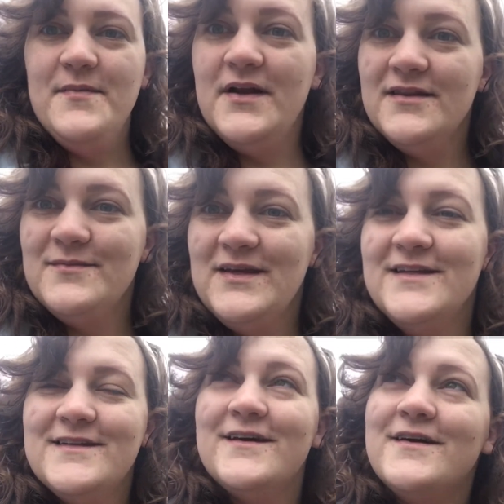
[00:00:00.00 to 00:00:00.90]
But in the
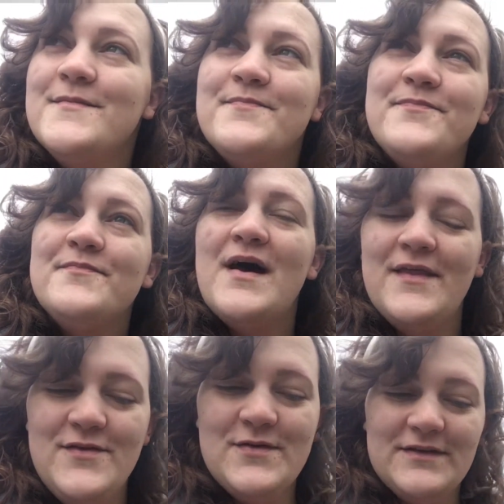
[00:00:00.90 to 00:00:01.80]
meantime,
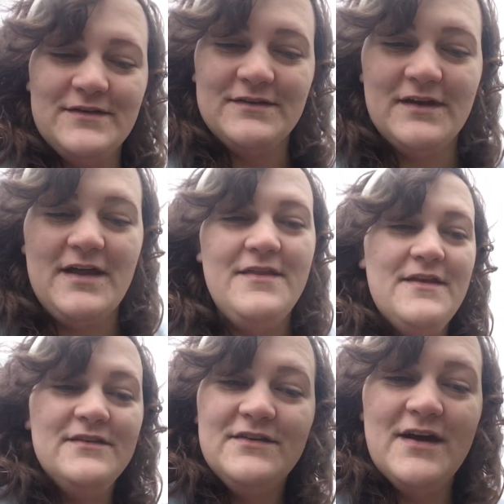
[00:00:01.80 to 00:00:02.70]
Matthew has decided
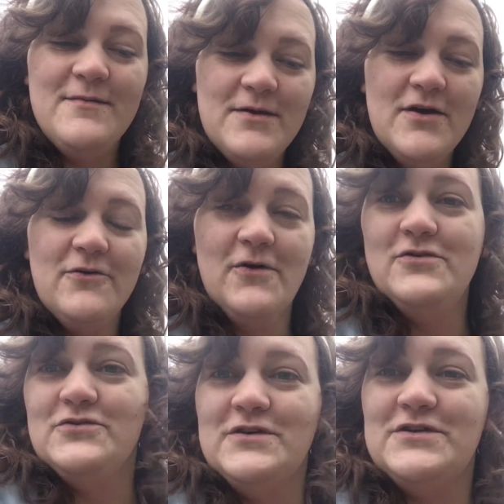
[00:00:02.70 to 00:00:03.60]
that it's time to go
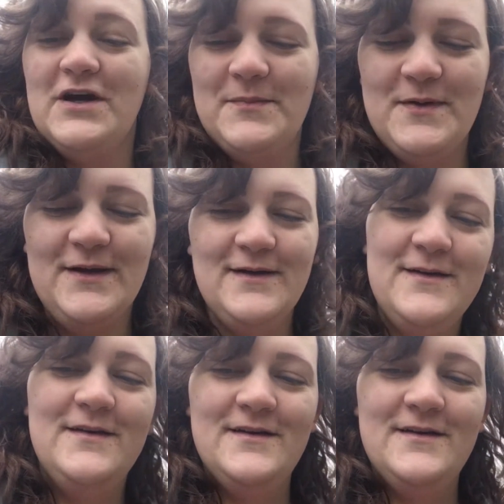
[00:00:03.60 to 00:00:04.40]
grocery shopping.